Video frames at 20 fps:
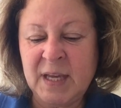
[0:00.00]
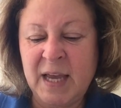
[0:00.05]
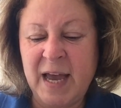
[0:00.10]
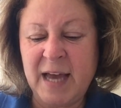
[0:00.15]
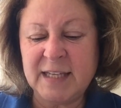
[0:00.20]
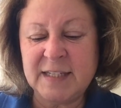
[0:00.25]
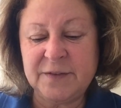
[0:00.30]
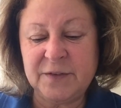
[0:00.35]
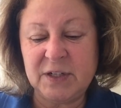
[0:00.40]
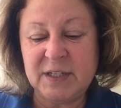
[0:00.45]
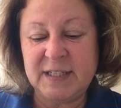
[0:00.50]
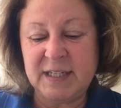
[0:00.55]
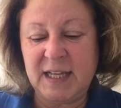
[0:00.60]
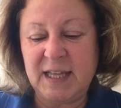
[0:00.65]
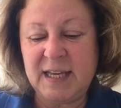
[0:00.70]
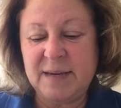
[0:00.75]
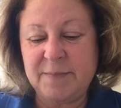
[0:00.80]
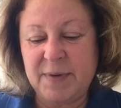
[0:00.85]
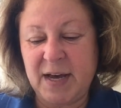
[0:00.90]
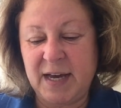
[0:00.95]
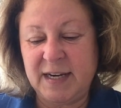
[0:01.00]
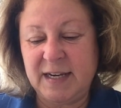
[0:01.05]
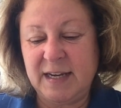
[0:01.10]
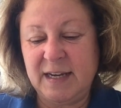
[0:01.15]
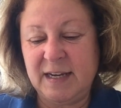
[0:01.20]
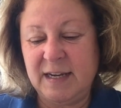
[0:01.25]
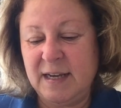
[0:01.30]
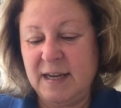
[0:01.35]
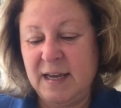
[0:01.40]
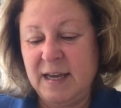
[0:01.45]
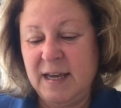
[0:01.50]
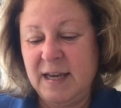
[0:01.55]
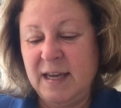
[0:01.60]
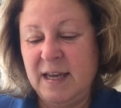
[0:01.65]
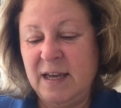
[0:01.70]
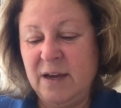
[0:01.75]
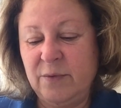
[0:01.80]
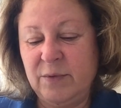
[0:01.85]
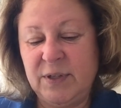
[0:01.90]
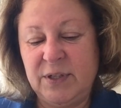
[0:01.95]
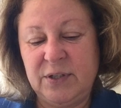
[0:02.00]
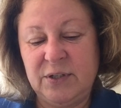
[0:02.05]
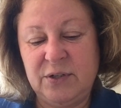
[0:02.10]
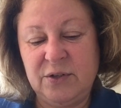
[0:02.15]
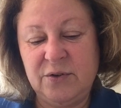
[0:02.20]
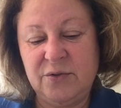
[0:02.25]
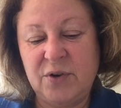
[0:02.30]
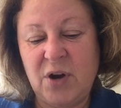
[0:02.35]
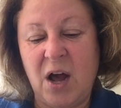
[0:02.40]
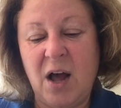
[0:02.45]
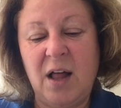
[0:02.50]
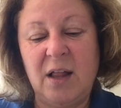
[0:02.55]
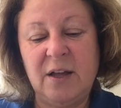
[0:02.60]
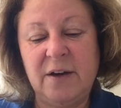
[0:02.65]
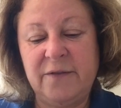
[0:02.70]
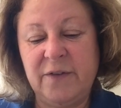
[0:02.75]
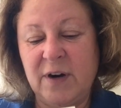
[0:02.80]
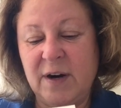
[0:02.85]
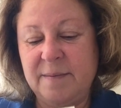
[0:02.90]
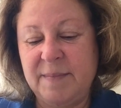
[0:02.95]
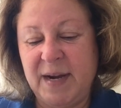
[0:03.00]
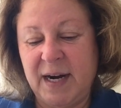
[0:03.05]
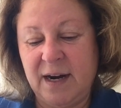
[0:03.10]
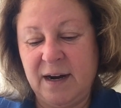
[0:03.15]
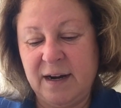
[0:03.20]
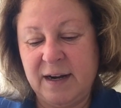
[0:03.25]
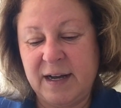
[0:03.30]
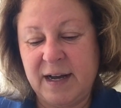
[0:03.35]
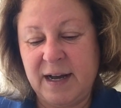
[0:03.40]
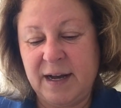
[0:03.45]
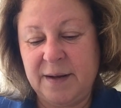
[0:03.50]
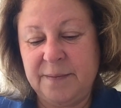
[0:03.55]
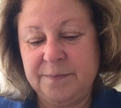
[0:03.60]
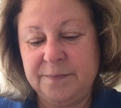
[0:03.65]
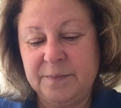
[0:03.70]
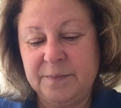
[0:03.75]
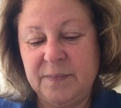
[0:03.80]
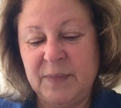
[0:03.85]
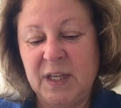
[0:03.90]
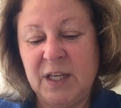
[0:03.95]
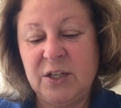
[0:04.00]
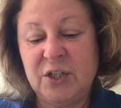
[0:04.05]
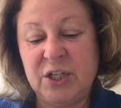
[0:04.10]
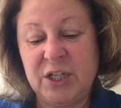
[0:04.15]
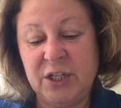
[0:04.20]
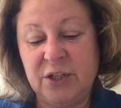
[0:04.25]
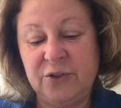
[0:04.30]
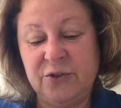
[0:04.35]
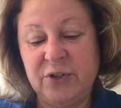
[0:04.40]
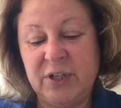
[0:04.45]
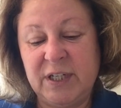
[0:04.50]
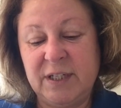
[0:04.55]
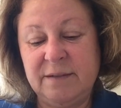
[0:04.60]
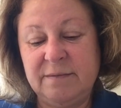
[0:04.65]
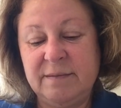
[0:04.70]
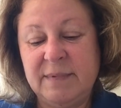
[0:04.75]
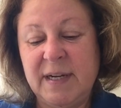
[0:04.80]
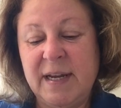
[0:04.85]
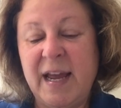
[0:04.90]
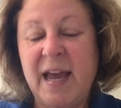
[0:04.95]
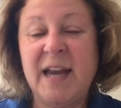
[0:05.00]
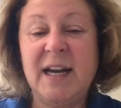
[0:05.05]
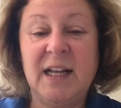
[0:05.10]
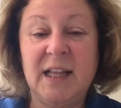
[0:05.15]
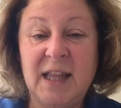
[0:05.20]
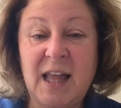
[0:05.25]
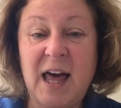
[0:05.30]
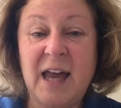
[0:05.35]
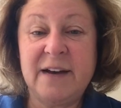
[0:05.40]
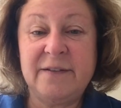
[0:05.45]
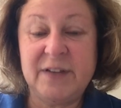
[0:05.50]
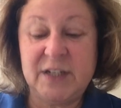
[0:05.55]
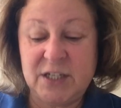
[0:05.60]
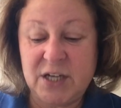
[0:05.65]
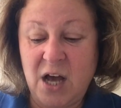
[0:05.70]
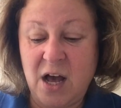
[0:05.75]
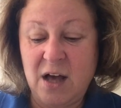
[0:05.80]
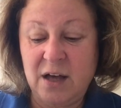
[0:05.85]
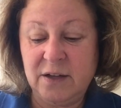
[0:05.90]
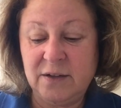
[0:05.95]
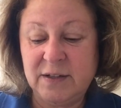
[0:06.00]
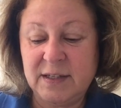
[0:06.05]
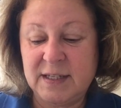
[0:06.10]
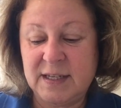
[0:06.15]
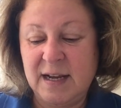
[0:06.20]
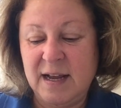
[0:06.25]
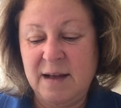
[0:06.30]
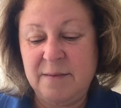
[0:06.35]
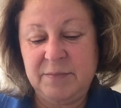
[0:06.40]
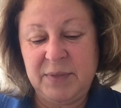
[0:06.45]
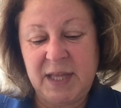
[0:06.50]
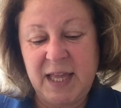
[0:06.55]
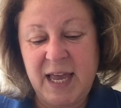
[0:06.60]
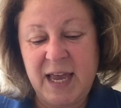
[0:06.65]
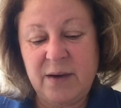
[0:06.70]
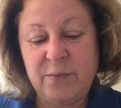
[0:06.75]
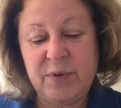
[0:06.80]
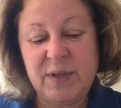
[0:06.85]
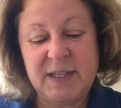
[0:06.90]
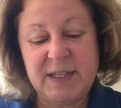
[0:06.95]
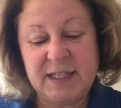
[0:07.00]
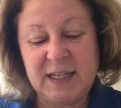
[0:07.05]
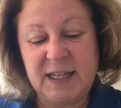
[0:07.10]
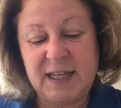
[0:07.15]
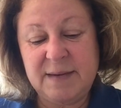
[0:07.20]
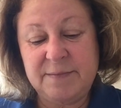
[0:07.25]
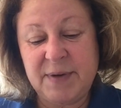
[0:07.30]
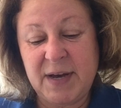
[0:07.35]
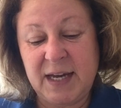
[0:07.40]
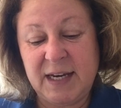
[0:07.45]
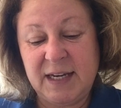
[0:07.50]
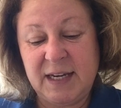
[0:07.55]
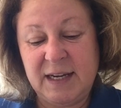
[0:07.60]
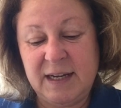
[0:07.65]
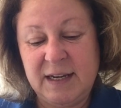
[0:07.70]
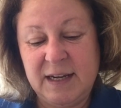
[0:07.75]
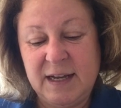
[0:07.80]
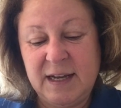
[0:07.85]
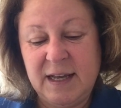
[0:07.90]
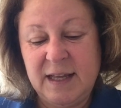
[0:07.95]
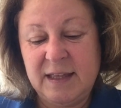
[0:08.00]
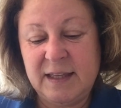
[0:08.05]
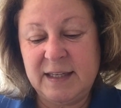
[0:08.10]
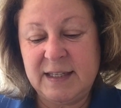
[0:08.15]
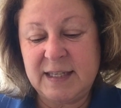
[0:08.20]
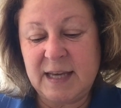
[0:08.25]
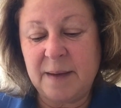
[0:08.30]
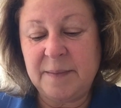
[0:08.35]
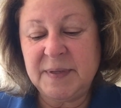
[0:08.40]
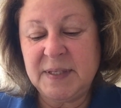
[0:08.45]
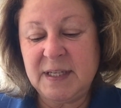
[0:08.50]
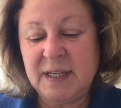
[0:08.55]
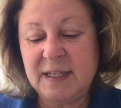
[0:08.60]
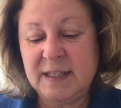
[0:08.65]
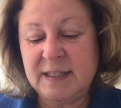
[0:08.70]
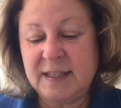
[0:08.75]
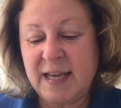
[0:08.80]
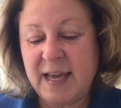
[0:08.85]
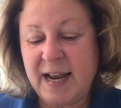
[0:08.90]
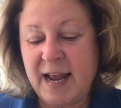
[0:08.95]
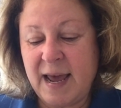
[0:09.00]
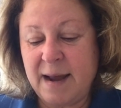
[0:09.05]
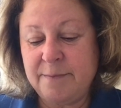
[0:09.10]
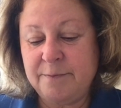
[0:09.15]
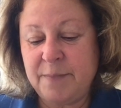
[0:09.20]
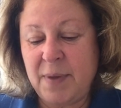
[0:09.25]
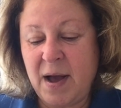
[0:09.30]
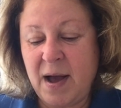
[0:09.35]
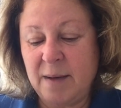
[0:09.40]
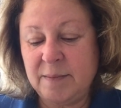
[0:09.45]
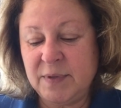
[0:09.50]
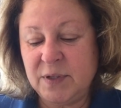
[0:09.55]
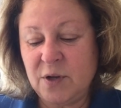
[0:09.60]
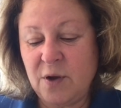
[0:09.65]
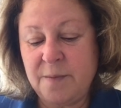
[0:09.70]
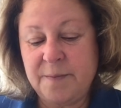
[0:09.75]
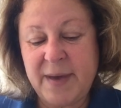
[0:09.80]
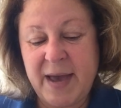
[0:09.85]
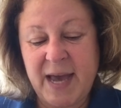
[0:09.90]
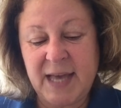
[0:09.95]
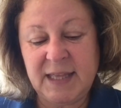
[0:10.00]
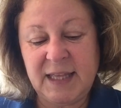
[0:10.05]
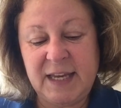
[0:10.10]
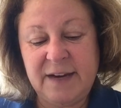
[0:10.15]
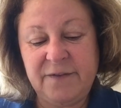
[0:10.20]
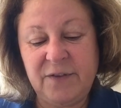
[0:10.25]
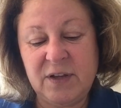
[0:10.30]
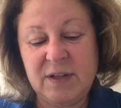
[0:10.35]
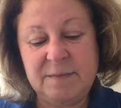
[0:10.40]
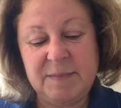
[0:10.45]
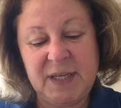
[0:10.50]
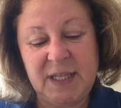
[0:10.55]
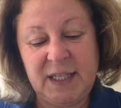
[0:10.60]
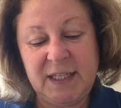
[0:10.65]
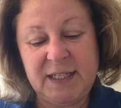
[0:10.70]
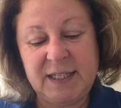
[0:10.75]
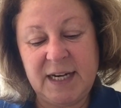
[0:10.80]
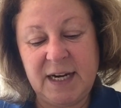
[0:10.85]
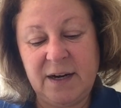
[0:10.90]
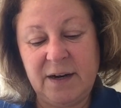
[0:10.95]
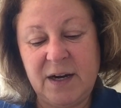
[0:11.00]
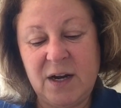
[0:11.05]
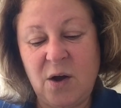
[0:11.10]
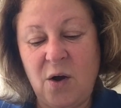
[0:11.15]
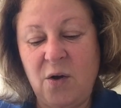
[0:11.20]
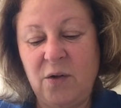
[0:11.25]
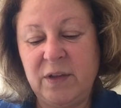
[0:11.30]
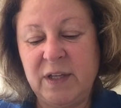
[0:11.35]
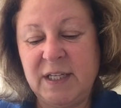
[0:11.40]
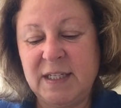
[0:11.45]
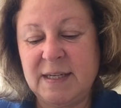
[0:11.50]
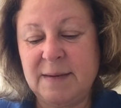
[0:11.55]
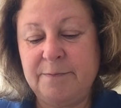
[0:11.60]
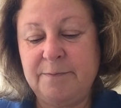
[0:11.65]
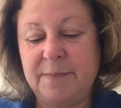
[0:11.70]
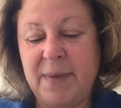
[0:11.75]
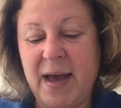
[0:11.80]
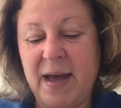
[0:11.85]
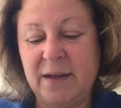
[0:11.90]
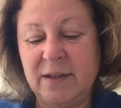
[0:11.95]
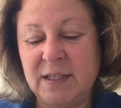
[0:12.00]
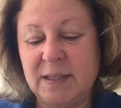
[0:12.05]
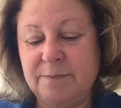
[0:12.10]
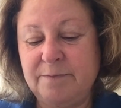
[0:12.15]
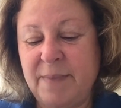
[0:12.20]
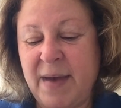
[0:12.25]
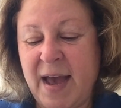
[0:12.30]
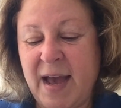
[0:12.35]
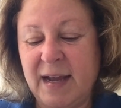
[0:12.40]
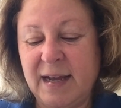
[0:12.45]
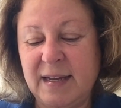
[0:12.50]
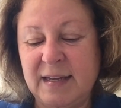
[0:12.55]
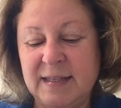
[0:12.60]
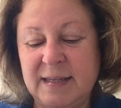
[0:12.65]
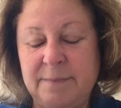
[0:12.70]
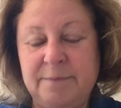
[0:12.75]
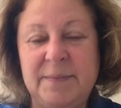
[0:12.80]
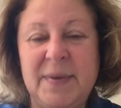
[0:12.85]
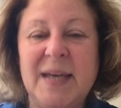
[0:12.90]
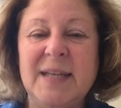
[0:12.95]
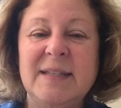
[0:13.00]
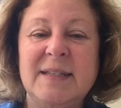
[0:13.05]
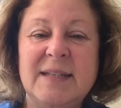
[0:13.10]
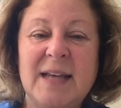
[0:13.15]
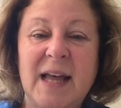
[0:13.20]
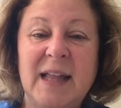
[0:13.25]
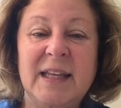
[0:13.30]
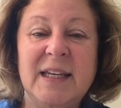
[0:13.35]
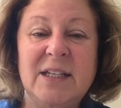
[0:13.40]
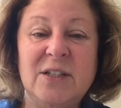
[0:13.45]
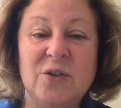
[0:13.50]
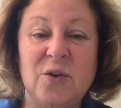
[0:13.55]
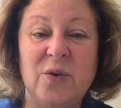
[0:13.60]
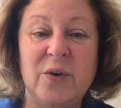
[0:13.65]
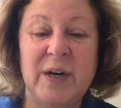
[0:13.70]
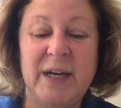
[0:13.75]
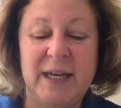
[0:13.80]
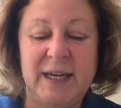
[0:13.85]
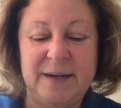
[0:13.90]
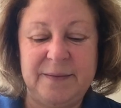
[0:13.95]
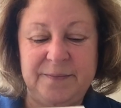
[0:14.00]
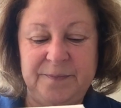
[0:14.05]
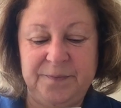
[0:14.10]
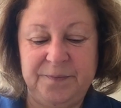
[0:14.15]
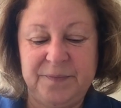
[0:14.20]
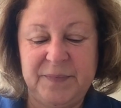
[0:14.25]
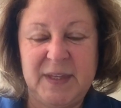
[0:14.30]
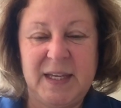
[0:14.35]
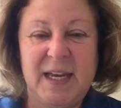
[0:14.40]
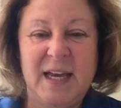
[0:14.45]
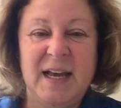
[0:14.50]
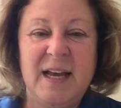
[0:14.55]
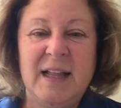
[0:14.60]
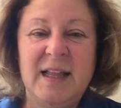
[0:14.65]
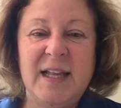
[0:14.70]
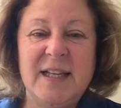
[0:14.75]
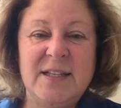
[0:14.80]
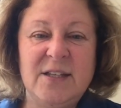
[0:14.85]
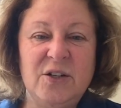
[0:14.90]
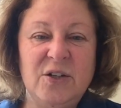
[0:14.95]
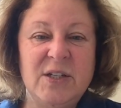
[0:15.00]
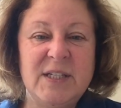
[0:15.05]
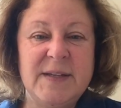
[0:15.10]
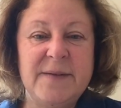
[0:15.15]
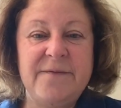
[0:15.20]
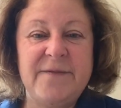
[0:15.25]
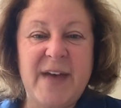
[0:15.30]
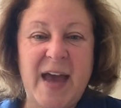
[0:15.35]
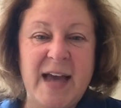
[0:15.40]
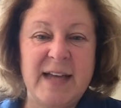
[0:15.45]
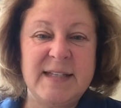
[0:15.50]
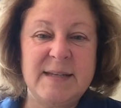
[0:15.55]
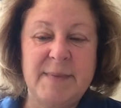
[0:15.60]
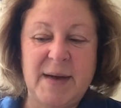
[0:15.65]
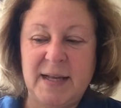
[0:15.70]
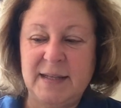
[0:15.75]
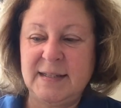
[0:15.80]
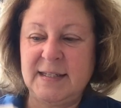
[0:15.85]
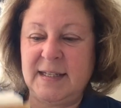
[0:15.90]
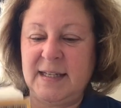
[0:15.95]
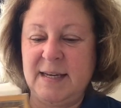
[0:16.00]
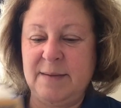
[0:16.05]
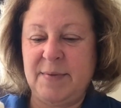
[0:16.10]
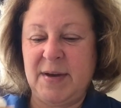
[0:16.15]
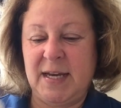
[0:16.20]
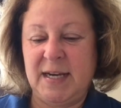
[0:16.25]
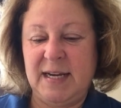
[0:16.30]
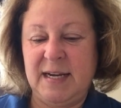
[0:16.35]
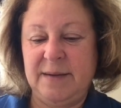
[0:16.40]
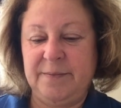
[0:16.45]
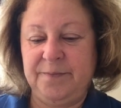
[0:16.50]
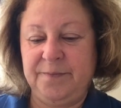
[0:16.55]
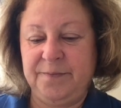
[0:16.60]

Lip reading: As for Silly Putty, it was soon all over America. Children, and a lot of adults, played with Silly Putty, the substance that had bombed so badly for the military only to bounce back as a best-selling toy. Let's learn some facts about Silly Putty.